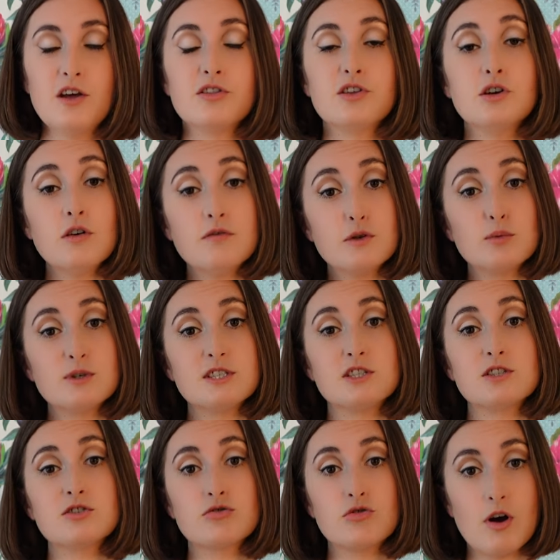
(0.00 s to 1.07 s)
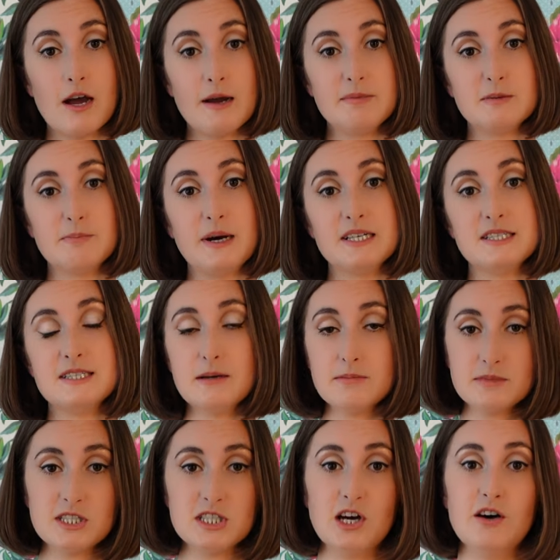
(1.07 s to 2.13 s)
The novel was described by
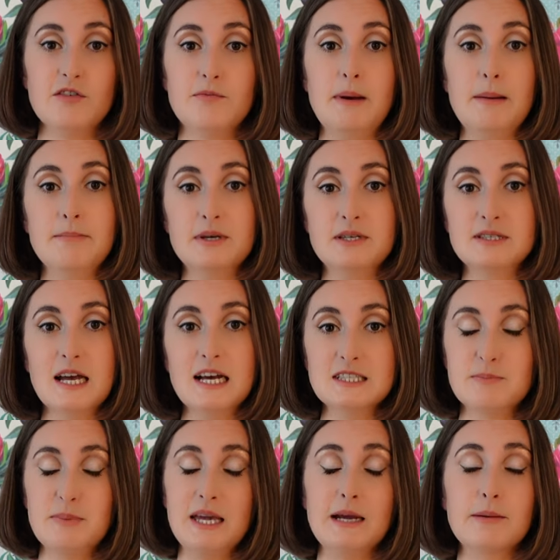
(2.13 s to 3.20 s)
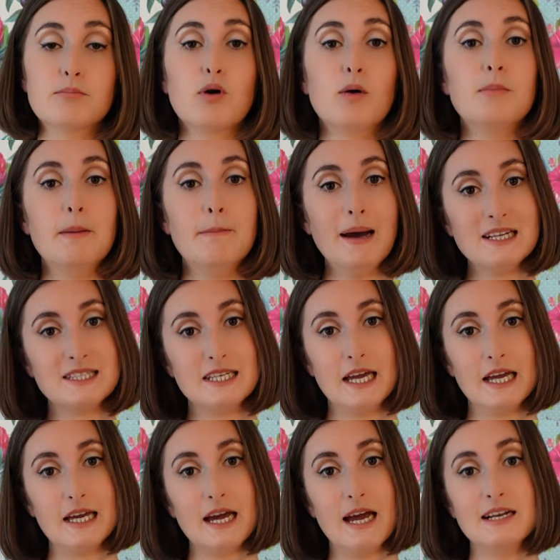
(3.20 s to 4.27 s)
some staff members as being
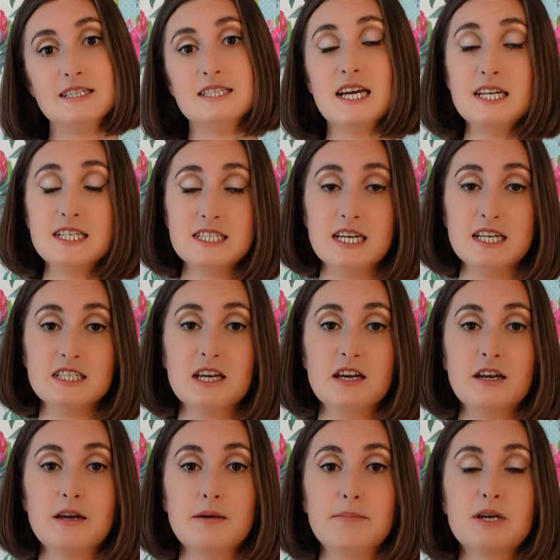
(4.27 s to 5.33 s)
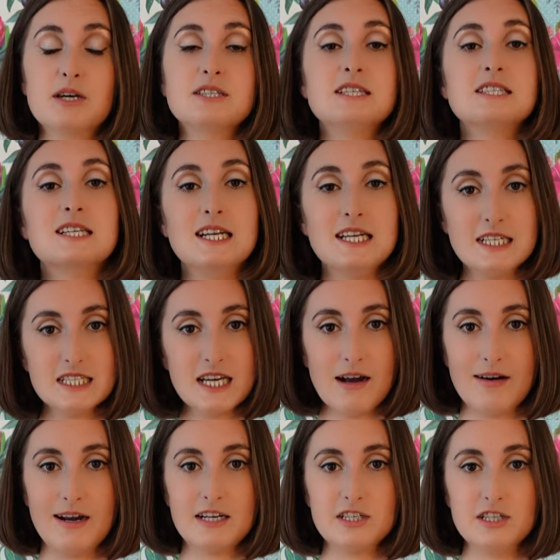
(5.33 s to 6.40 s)
problematic and dated because its lead
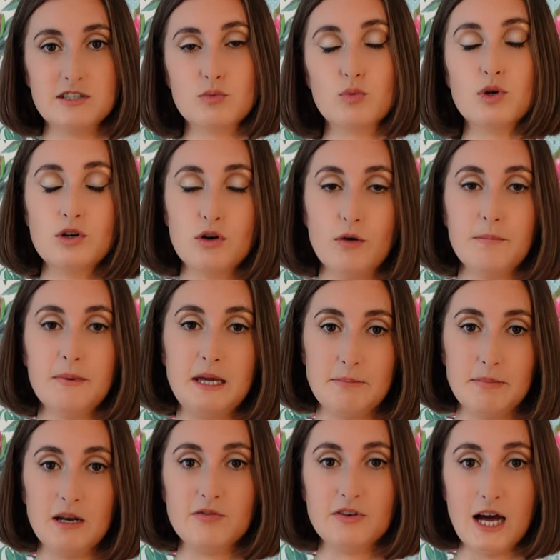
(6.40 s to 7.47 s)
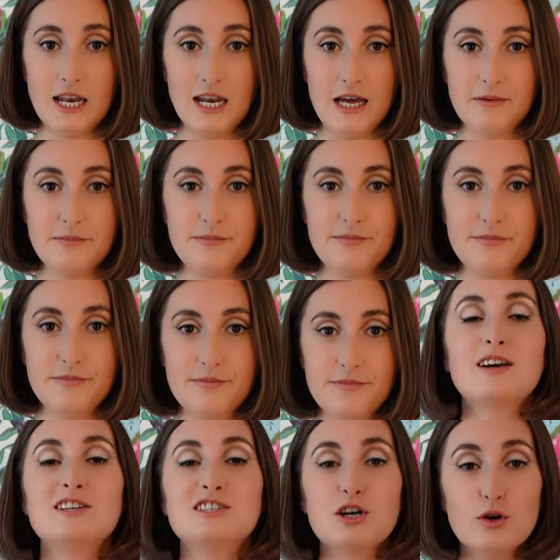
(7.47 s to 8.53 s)
characters were not people of colour.
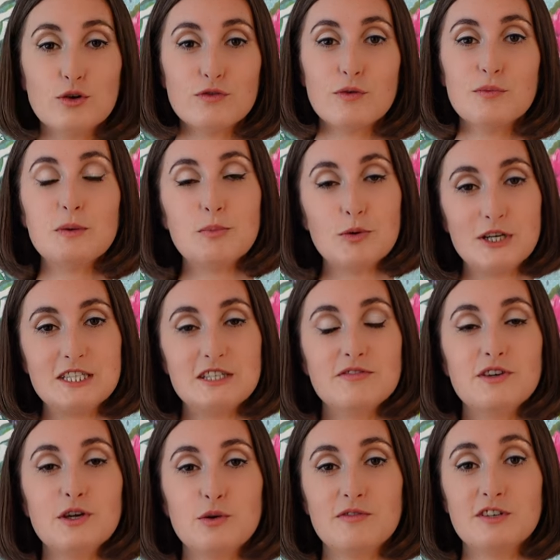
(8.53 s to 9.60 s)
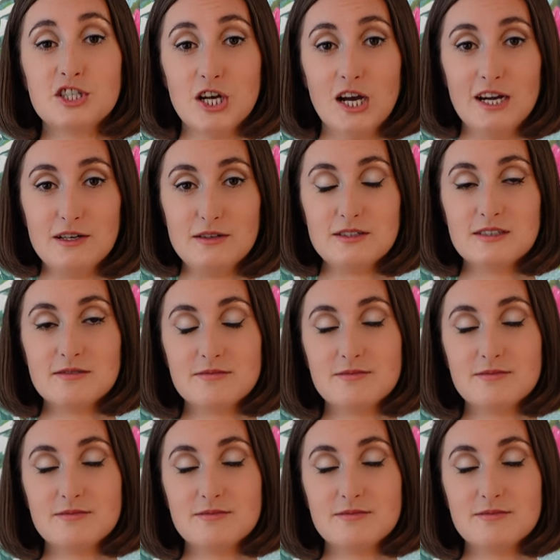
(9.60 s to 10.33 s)
Told from the point of view of a child,